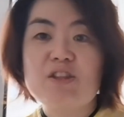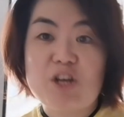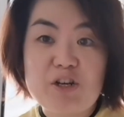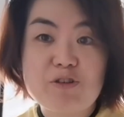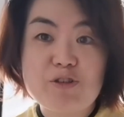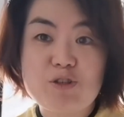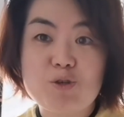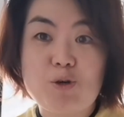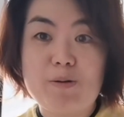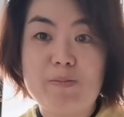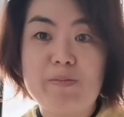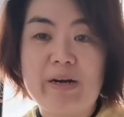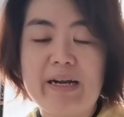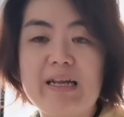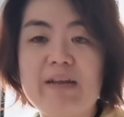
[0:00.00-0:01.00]

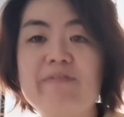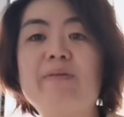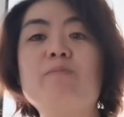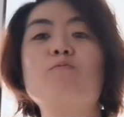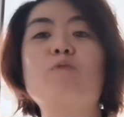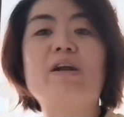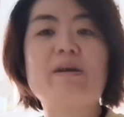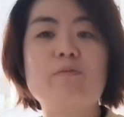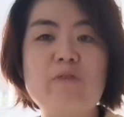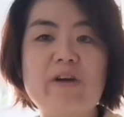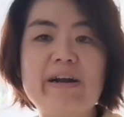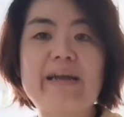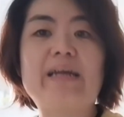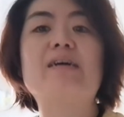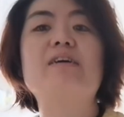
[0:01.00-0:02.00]
thunderstorm, right? If I'm
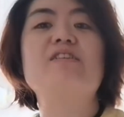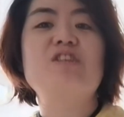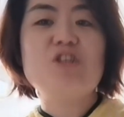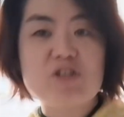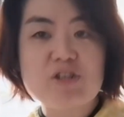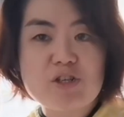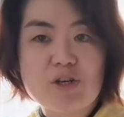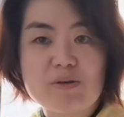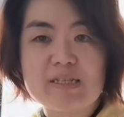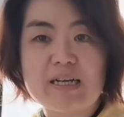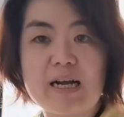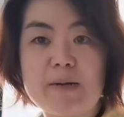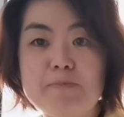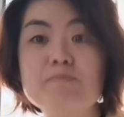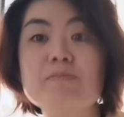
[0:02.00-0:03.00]
wearing a t-shirt
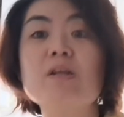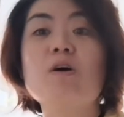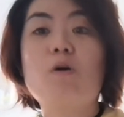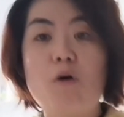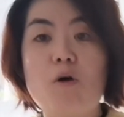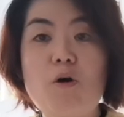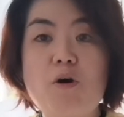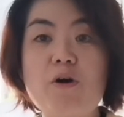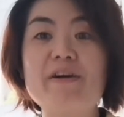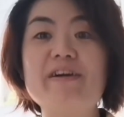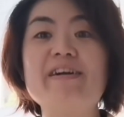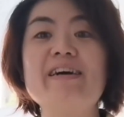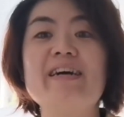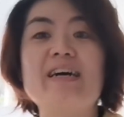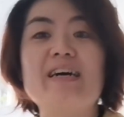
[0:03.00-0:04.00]
cheongsam
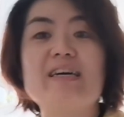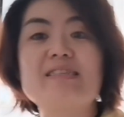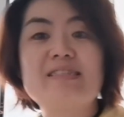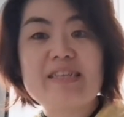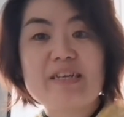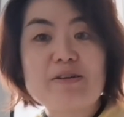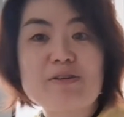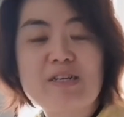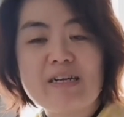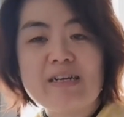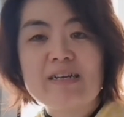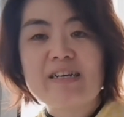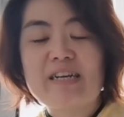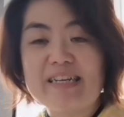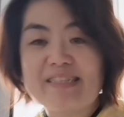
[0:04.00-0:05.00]
or a silk
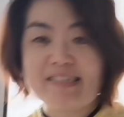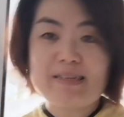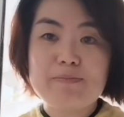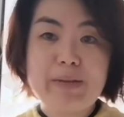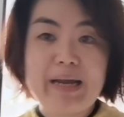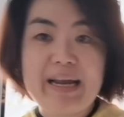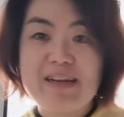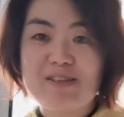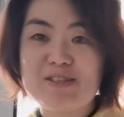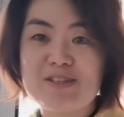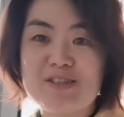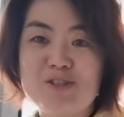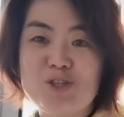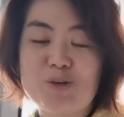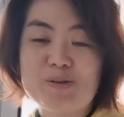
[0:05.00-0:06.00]

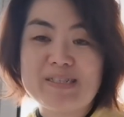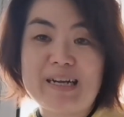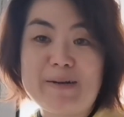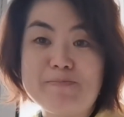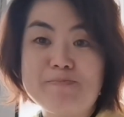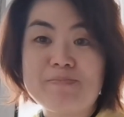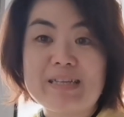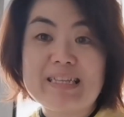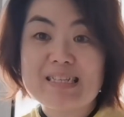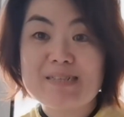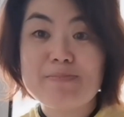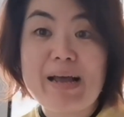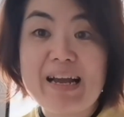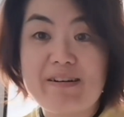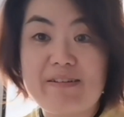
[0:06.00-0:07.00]
custom-made cheongsam, it
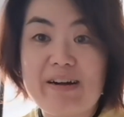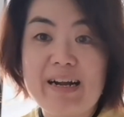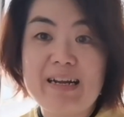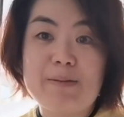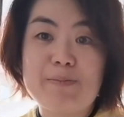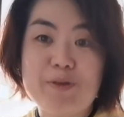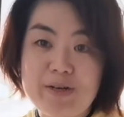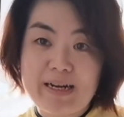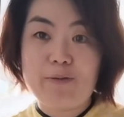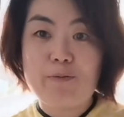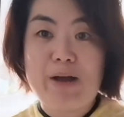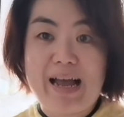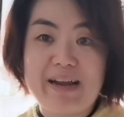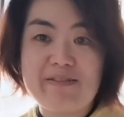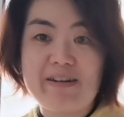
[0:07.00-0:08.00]
doesn't matter, right? I'm gonna get
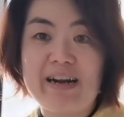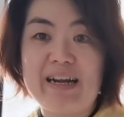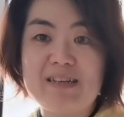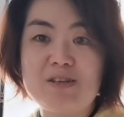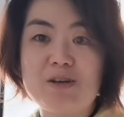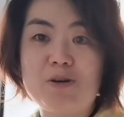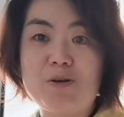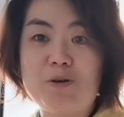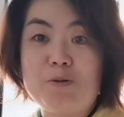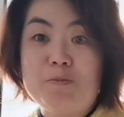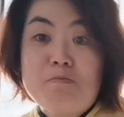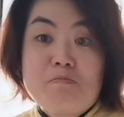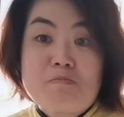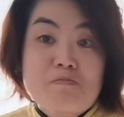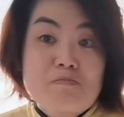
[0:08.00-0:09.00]
wet, right?
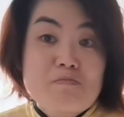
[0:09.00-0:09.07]
So